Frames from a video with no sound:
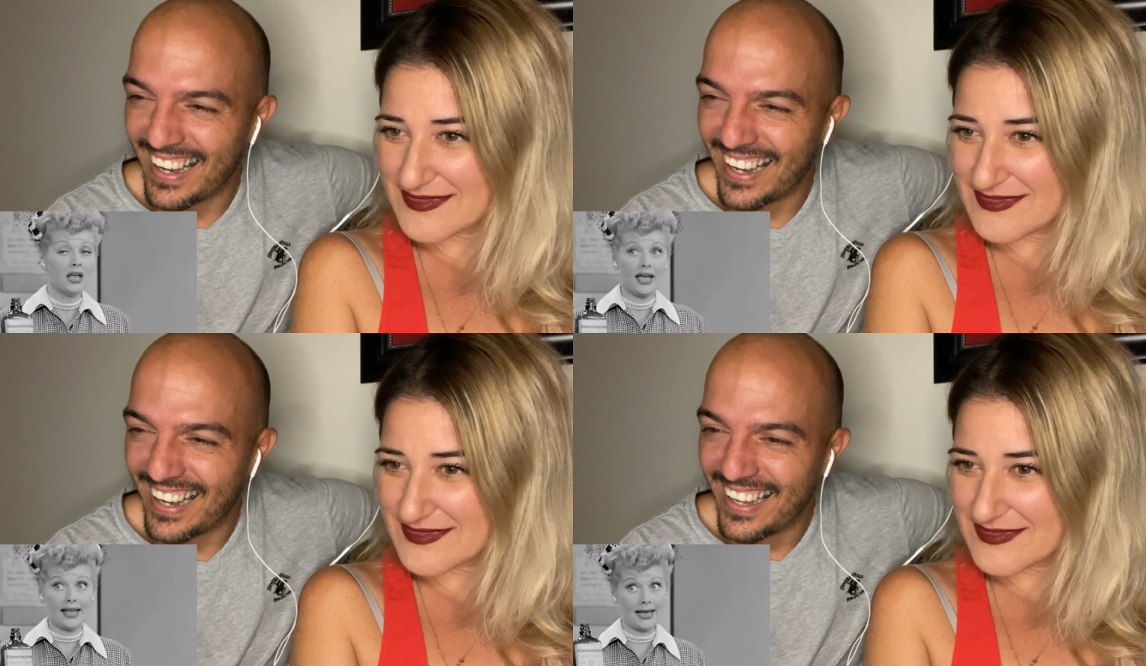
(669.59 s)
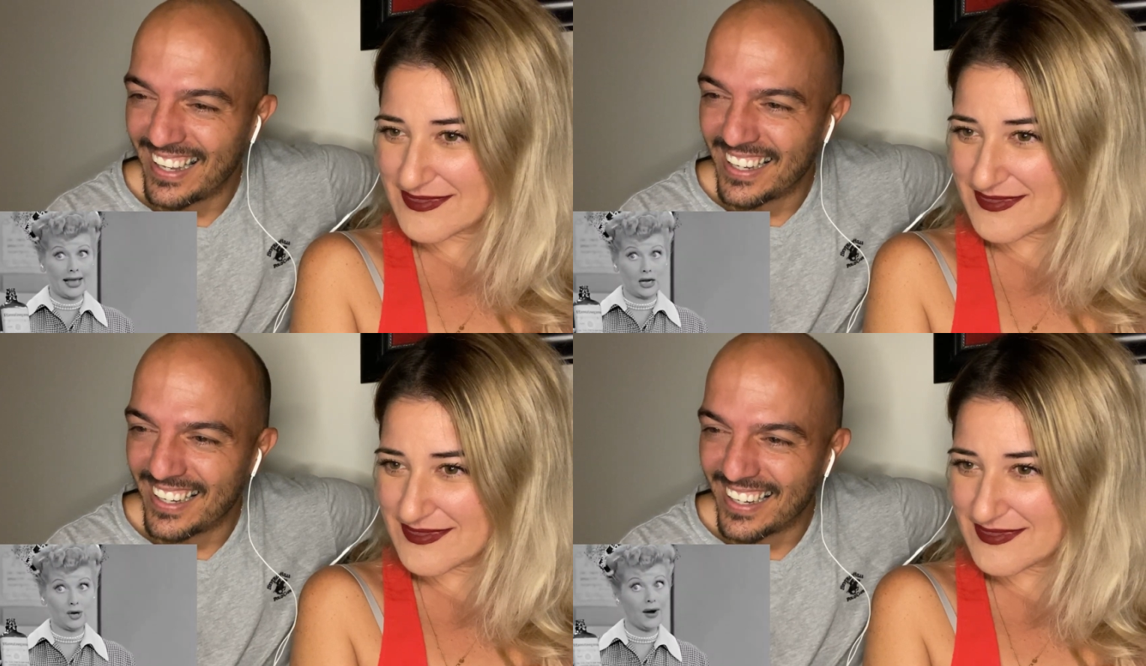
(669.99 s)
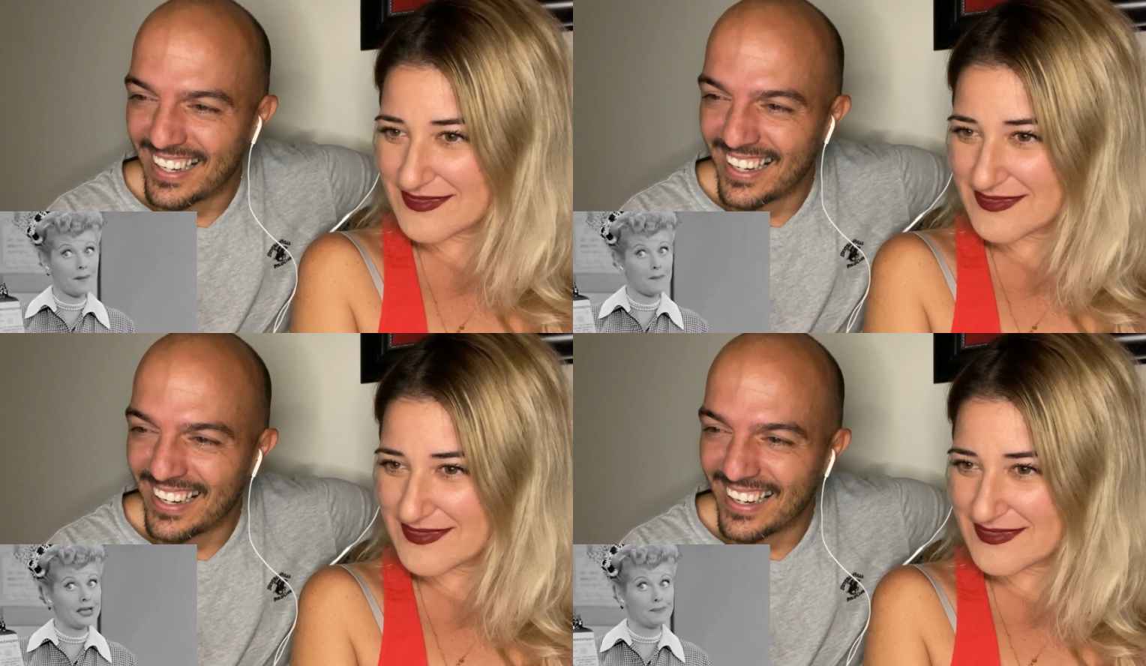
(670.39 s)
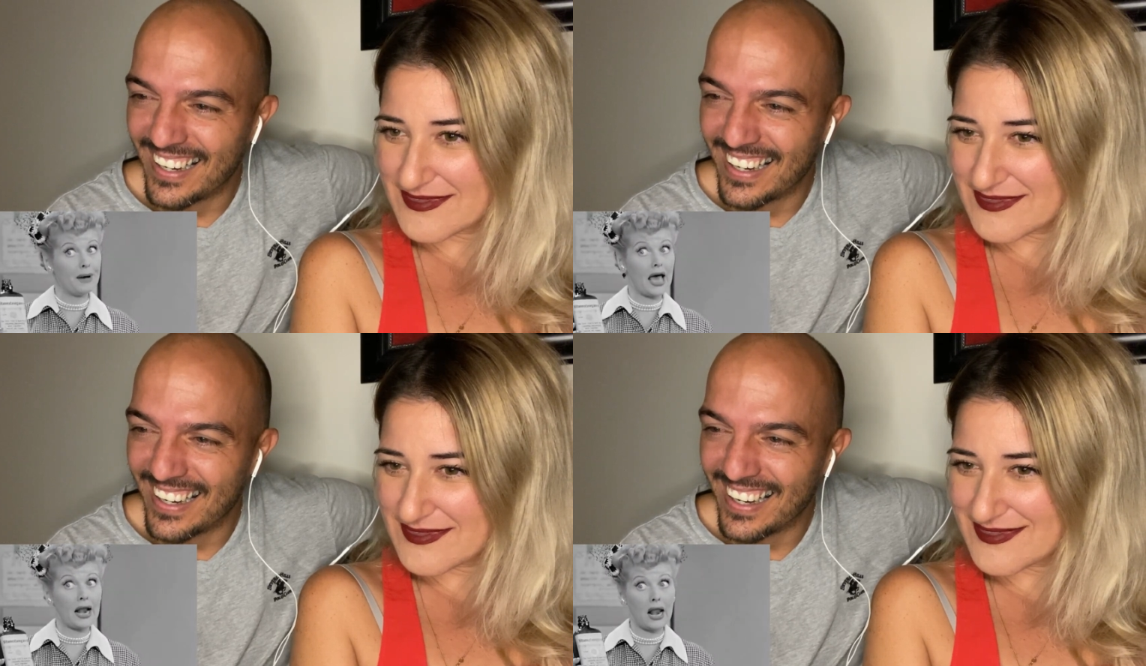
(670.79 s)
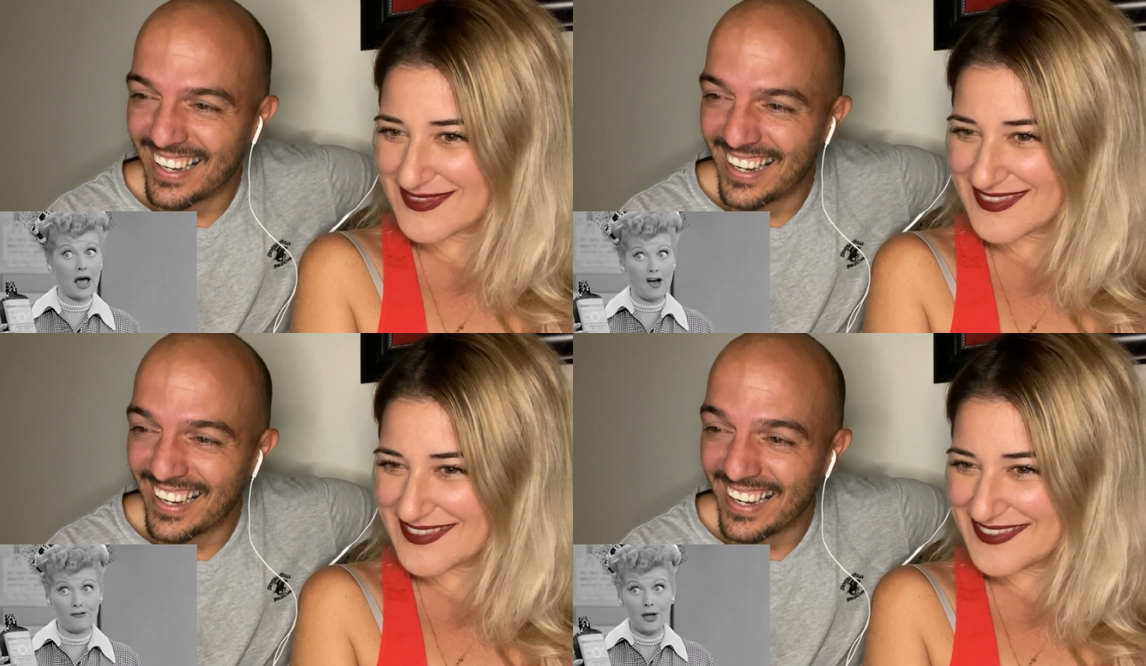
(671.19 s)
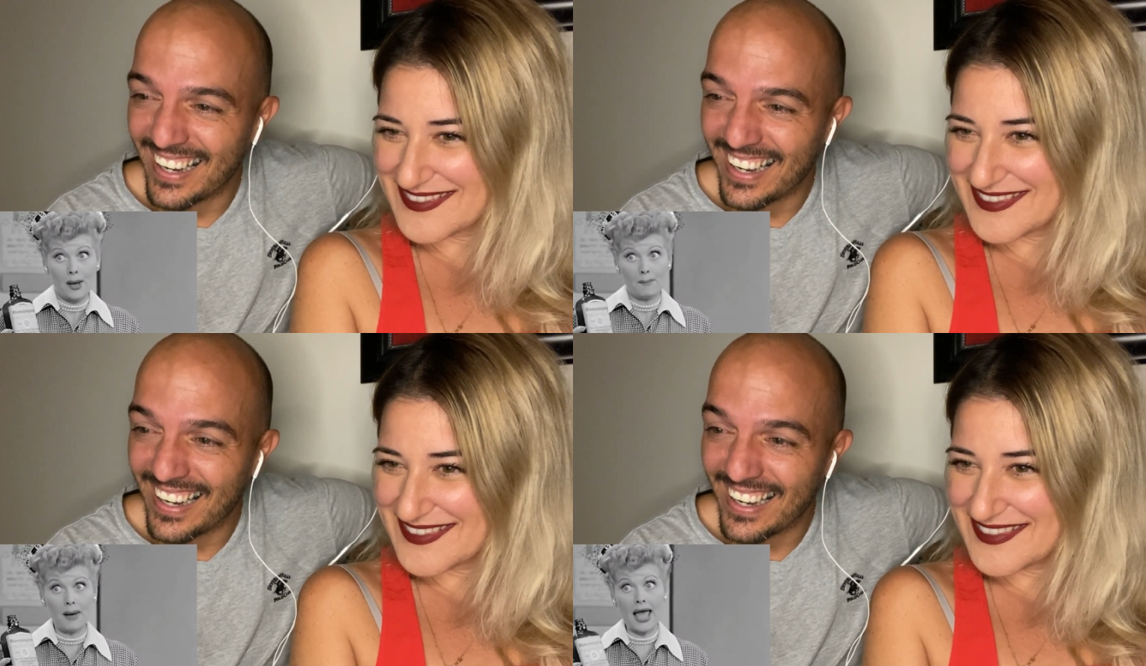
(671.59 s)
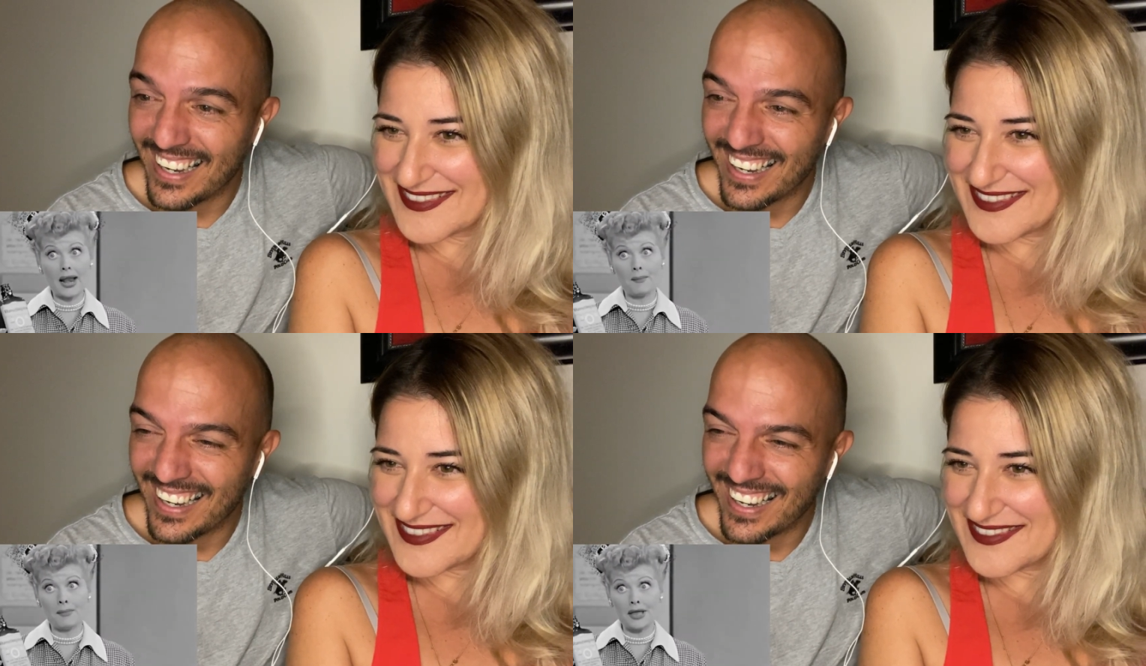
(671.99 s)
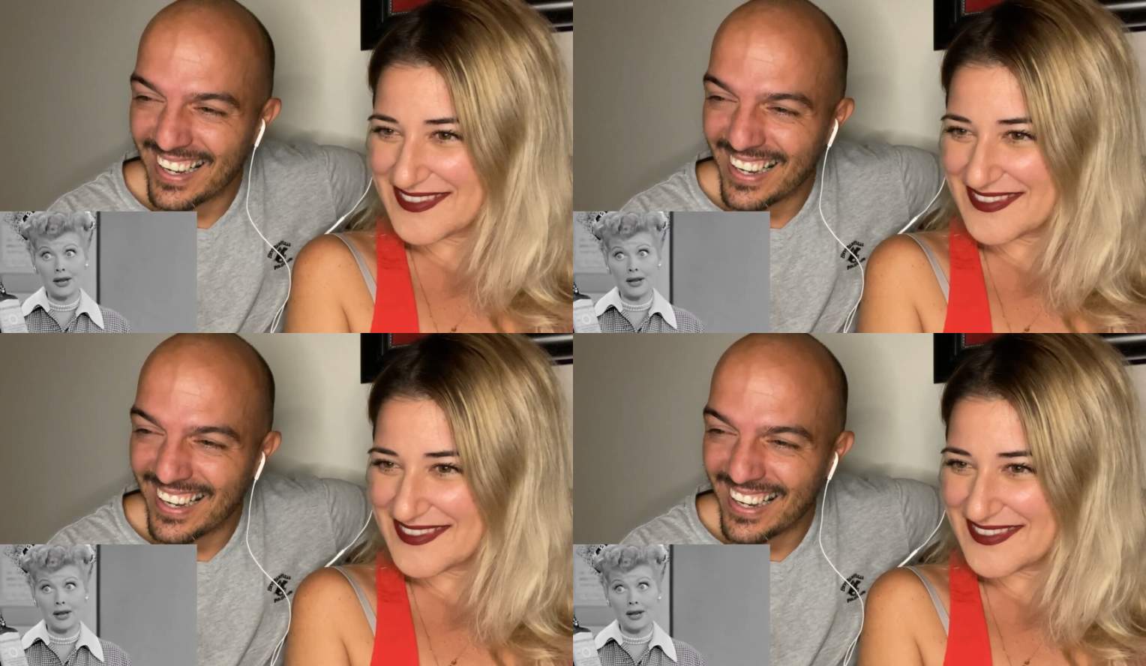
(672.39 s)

Speaker 1: and get a great big bottle of Myra